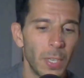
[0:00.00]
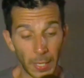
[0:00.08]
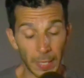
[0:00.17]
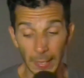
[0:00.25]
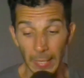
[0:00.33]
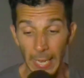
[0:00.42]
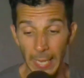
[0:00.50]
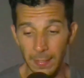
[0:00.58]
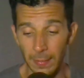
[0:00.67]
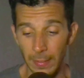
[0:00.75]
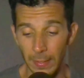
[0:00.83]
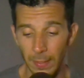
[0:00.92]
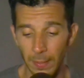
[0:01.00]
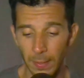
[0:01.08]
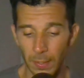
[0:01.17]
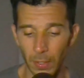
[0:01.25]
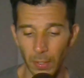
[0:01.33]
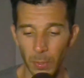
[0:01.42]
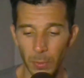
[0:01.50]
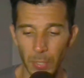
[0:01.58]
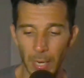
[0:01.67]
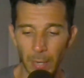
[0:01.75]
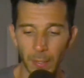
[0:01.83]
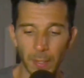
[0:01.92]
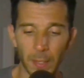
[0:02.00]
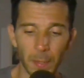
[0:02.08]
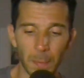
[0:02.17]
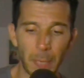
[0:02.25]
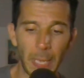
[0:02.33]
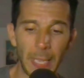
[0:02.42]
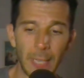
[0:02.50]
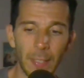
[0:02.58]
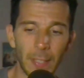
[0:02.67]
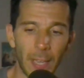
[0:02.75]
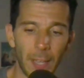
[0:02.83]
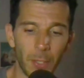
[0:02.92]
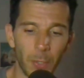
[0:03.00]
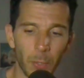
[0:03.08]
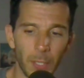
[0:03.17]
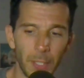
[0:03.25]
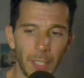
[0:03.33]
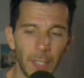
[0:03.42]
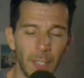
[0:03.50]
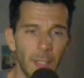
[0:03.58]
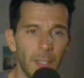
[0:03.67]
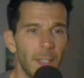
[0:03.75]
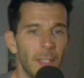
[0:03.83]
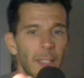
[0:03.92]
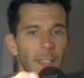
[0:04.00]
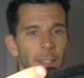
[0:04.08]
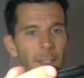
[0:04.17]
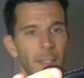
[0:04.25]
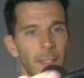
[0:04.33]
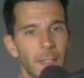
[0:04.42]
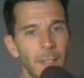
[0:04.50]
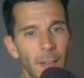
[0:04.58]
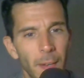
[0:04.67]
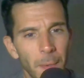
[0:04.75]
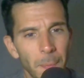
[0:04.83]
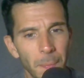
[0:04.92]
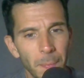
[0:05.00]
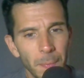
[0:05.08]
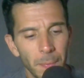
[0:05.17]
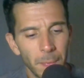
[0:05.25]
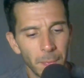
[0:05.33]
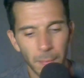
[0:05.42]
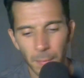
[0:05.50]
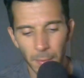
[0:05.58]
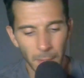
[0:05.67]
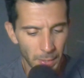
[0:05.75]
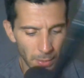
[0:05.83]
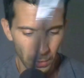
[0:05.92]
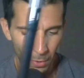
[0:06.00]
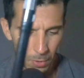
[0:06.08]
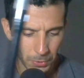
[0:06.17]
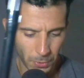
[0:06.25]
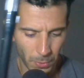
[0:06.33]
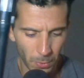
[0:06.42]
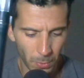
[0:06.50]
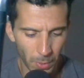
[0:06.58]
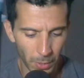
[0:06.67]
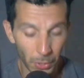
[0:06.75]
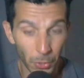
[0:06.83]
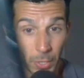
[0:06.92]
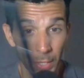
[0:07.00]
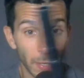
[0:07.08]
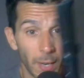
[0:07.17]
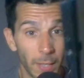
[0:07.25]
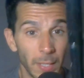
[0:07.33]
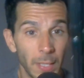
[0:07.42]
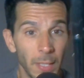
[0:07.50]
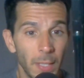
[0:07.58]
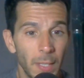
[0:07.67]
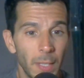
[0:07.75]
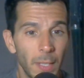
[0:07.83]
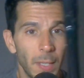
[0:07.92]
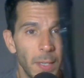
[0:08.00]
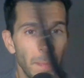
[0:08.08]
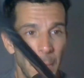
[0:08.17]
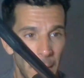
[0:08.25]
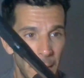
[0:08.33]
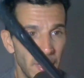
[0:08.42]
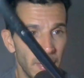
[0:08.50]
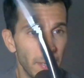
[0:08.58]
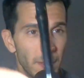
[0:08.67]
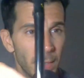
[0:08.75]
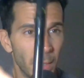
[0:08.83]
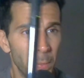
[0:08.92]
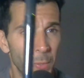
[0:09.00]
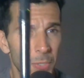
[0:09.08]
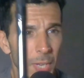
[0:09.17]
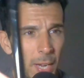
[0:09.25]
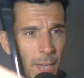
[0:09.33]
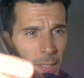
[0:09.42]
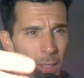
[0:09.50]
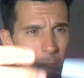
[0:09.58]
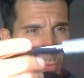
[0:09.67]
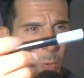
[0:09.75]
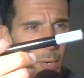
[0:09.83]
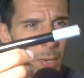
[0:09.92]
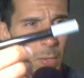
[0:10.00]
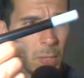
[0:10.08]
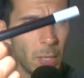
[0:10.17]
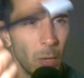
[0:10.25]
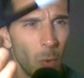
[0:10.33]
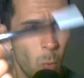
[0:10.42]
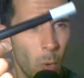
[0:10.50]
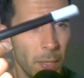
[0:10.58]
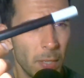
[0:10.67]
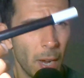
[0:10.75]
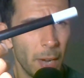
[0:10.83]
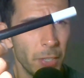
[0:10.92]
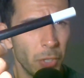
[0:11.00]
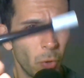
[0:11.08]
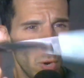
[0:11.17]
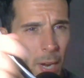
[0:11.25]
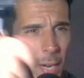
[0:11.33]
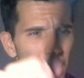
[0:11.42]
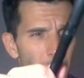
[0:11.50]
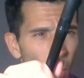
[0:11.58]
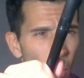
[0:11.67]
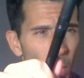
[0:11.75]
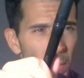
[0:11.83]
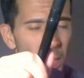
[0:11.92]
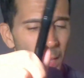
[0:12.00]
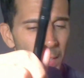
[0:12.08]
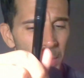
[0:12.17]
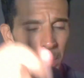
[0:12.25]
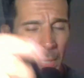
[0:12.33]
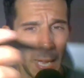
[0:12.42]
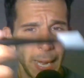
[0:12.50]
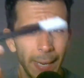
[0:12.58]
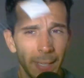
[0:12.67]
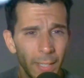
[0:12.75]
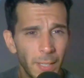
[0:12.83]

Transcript: And then lastly, to close out the pen category, is this. This is also a Kuretake pen, double-sided as well. One side is gray, one side is black.